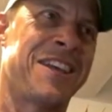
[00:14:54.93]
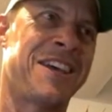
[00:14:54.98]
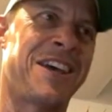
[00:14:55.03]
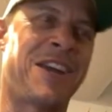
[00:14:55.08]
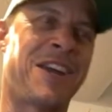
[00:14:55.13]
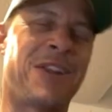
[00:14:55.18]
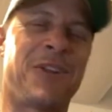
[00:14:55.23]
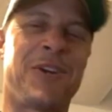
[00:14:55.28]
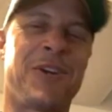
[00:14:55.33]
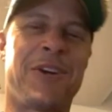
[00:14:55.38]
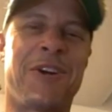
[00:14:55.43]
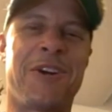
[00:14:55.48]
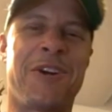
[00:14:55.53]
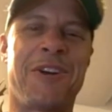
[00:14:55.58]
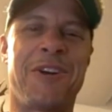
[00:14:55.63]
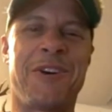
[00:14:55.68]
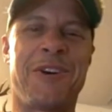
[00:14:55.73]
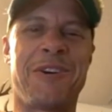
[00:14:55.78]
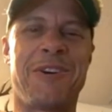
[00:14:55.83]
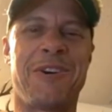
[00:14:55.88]
I
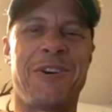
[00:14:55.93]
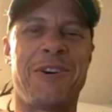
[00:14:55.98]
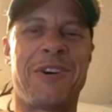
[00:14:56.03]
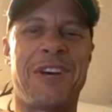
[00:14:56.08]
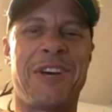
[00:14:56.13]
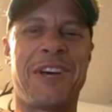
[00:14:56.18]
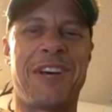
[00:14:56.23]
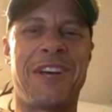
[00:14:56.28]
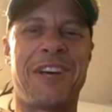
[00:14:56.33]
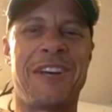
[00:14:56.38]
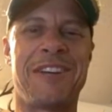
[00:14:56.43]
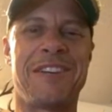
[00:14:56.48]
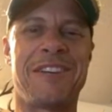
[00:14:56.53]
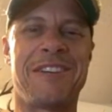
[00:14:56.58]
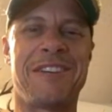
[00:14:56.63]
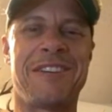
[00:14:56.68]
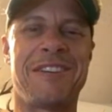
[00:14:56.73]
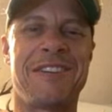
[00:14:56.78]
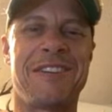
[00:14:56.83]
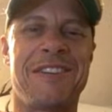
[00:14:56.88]
learned, okay,
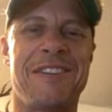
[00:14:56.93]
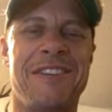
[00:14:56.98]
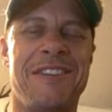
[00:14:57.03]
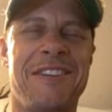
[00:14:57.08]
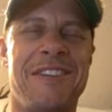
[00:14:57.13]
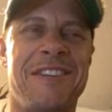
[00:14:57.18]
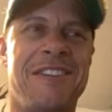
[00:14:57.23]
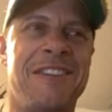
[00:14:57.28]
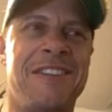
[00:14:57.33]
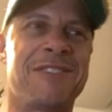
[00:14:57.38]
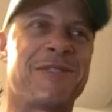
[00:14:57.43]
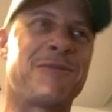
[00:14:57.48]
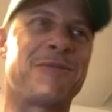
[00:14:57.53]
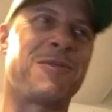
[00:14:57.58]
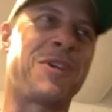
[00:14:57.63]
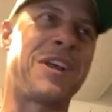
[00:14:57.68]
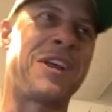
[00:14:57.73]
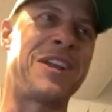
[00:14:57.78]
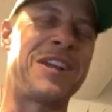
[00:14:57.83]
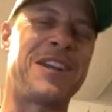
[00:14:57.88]
this is
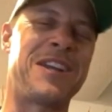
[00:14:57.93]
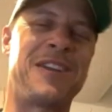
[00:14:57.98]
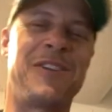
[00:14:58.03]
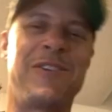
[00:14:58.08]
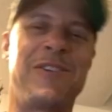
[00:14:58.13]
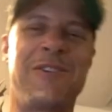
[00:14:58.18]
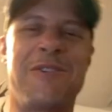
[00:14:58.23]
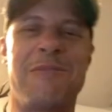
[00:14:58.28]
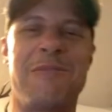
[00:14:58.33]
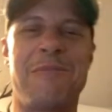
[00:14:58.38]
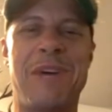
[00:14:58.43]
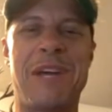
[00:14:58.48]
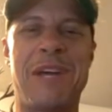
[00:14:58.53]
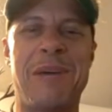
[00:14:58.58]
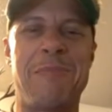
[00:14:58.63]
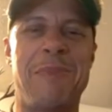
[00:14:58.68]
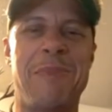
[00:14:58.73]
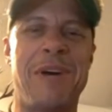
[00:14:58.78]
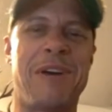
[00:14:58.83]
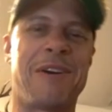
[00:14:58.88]
what I need to do to make
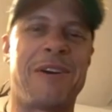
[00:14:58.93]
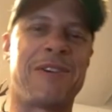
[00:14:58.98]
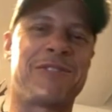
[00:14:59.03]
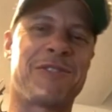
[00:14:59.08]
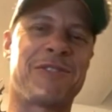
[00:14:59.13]
it better.